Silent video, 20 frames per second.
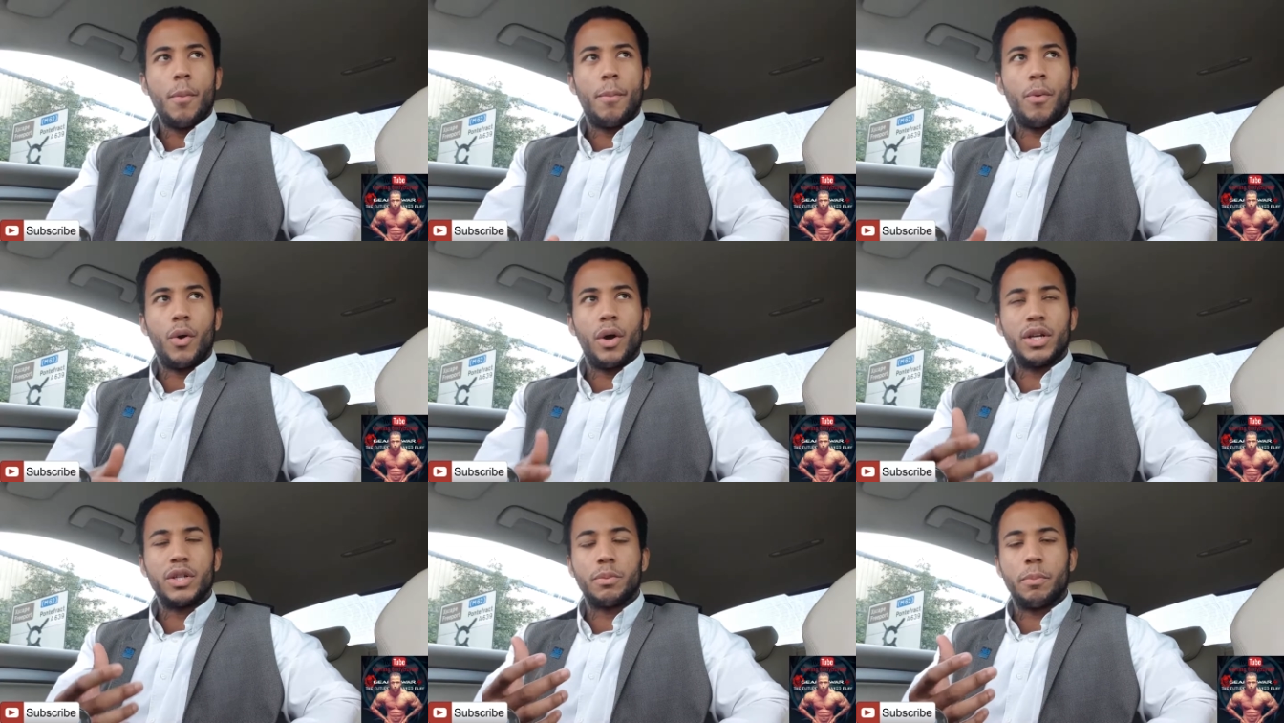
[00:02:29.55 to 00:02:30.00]

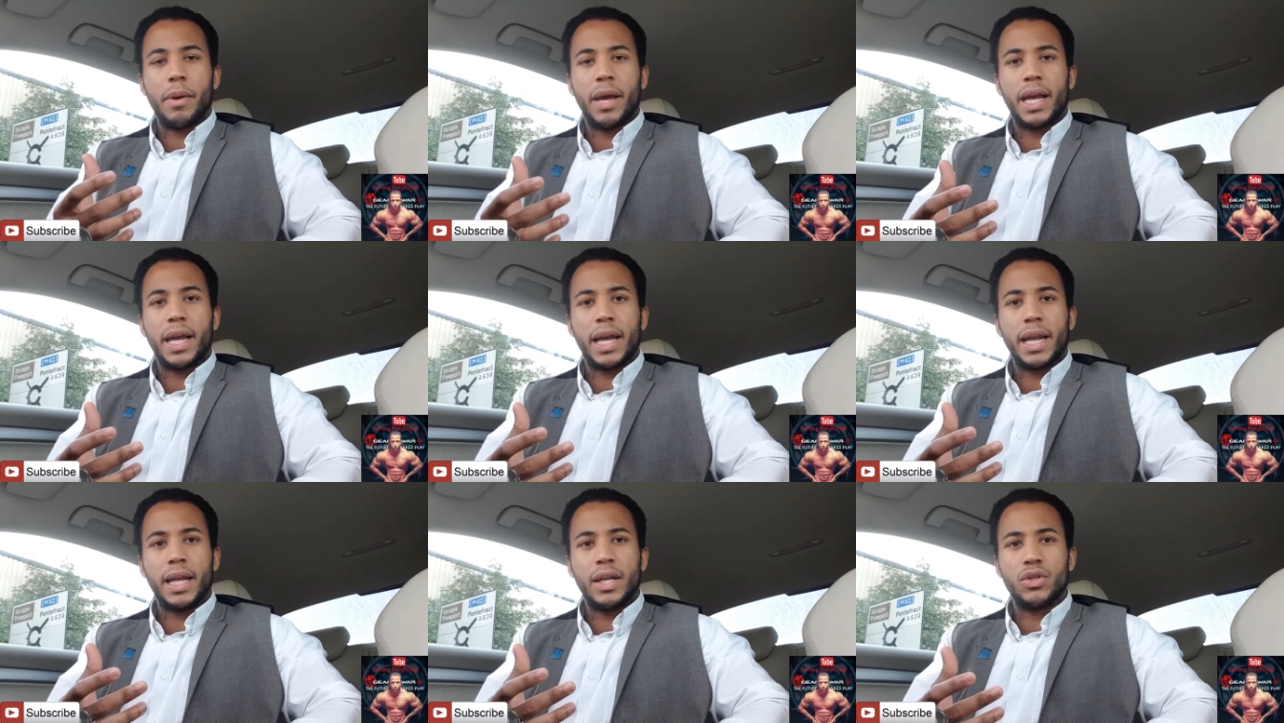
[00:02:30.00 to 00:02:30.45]
but it's
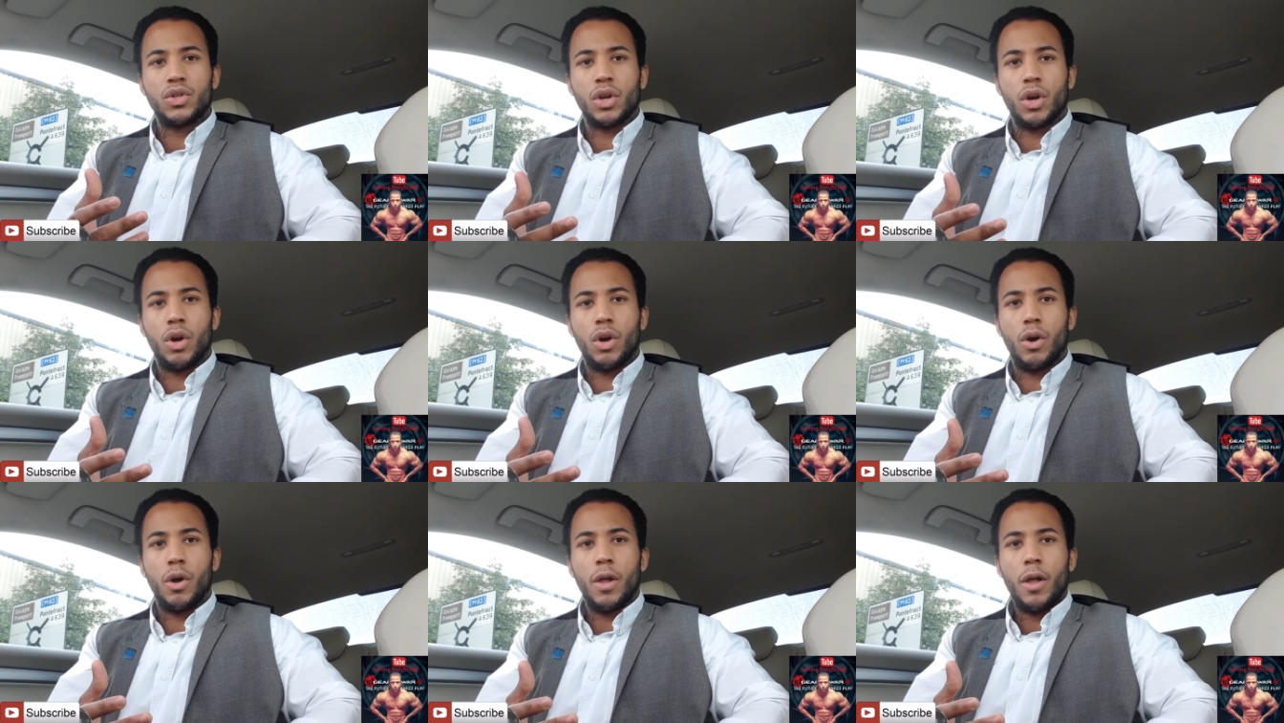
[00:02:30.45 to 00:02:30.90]
making it
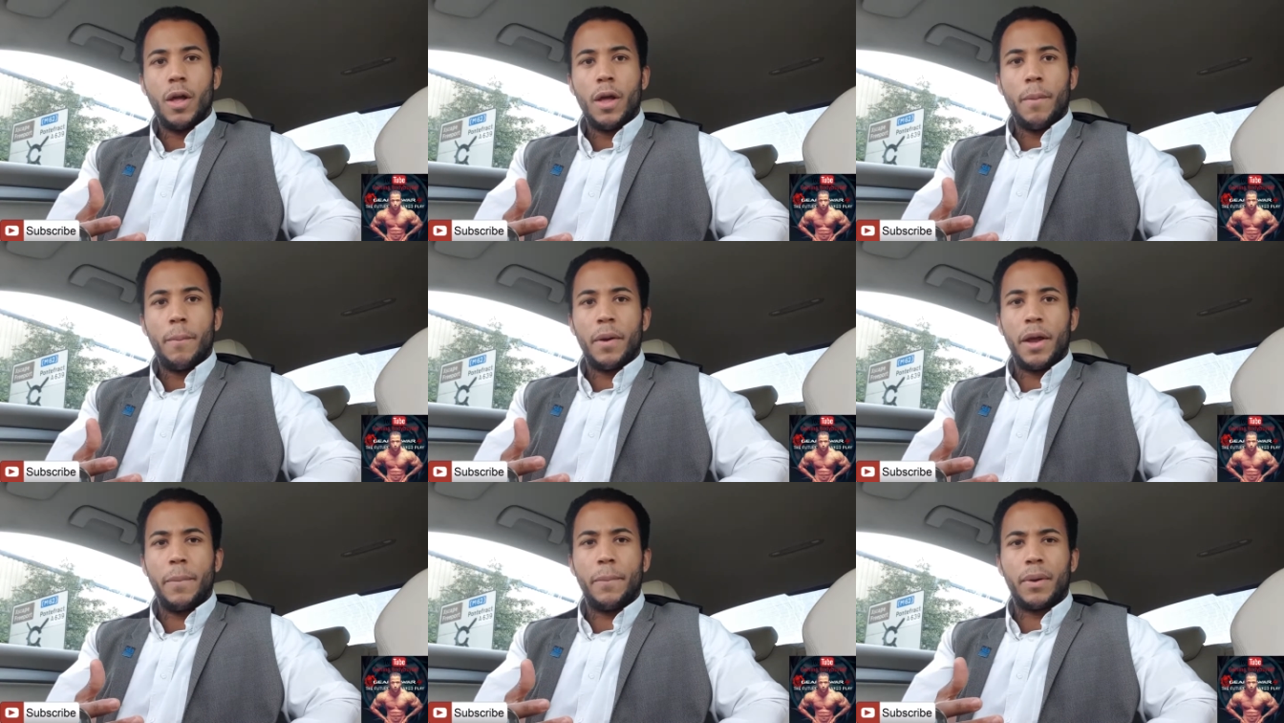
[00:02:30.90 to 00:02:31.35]
so
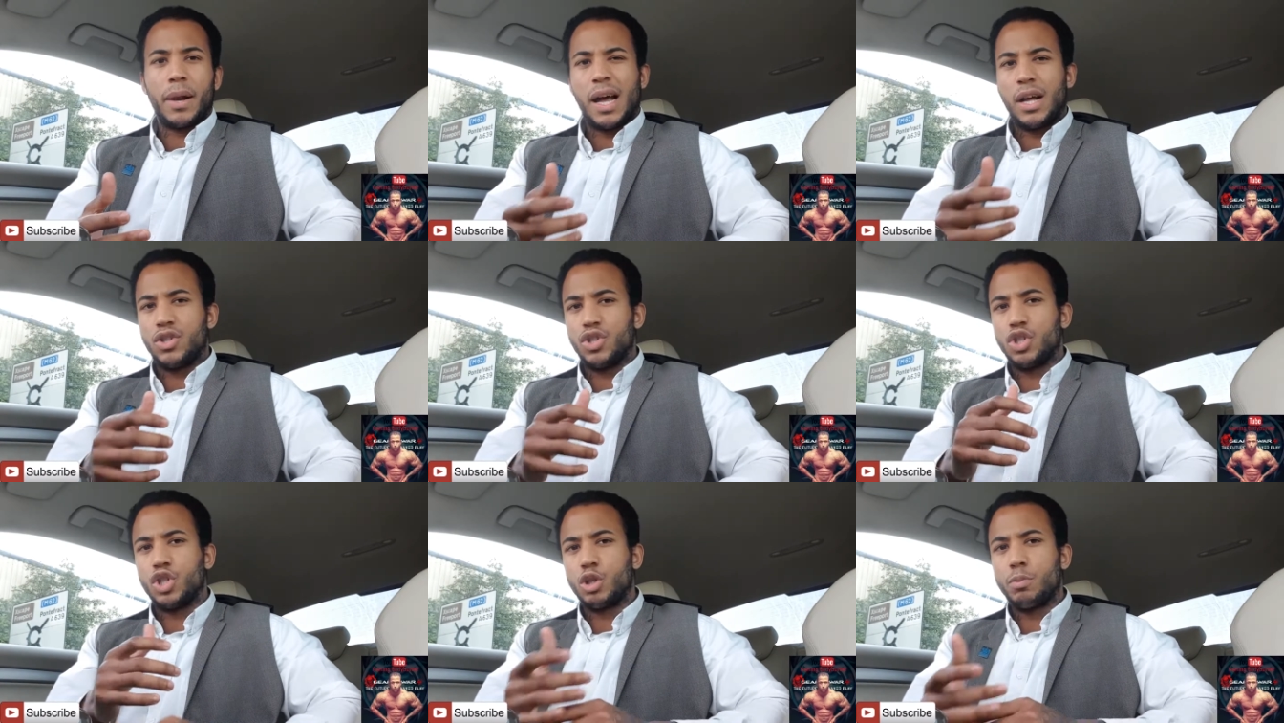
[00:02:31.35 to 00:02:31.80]
people
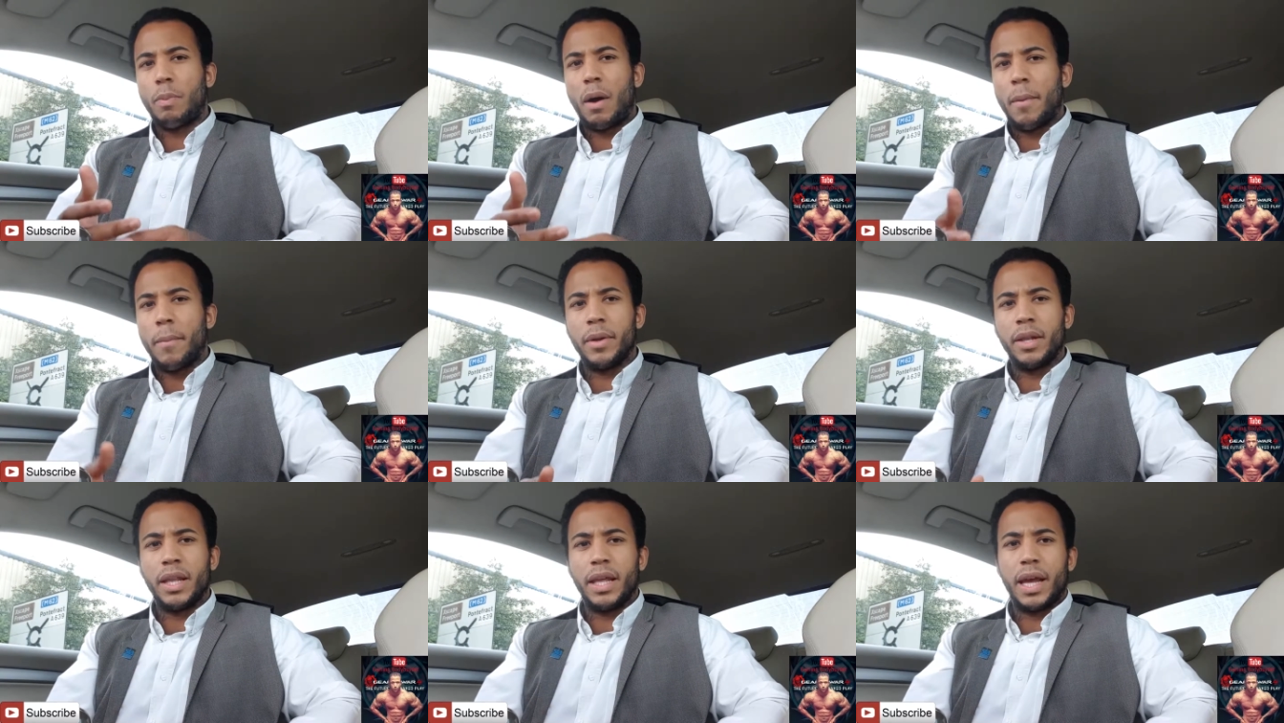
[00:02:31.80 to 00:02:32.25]
are just
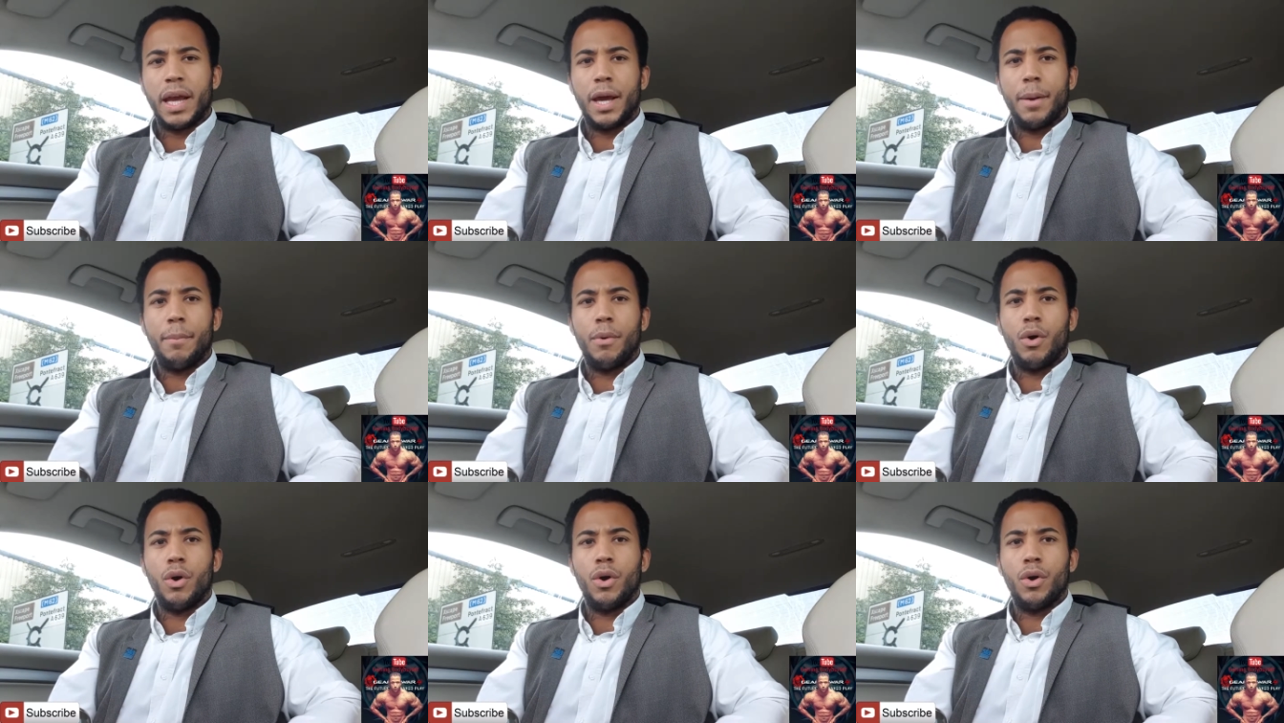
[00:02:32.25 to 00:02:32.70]
spamming the
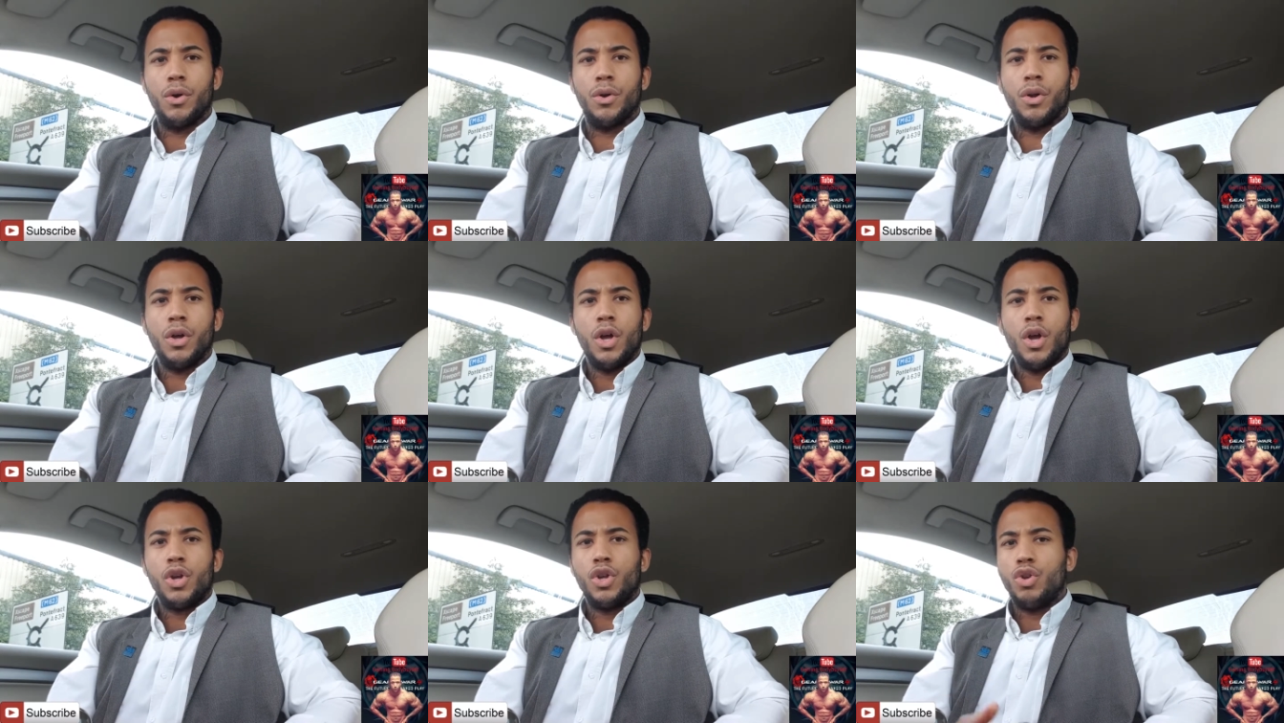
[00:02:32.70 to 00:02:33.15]
A button.